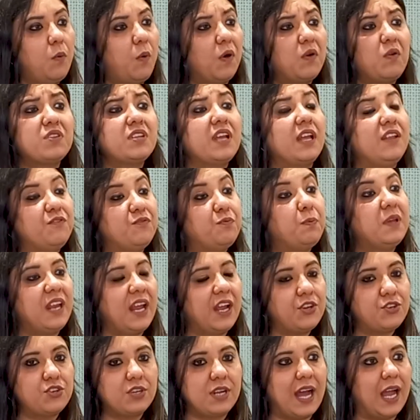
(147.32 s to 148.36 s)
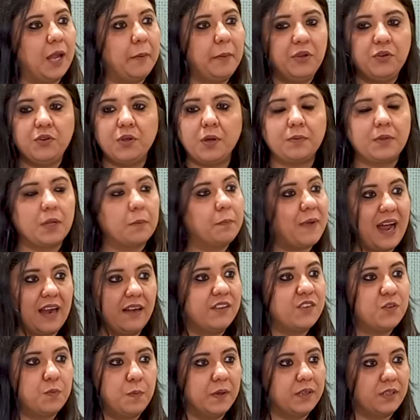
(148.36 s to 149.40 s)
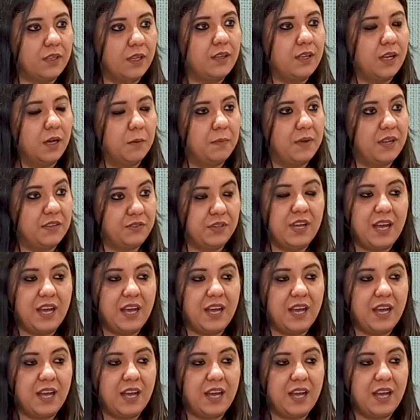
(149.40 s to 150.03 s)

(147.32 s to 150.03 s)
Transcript: What was the inspiration? You have the brand is picking up.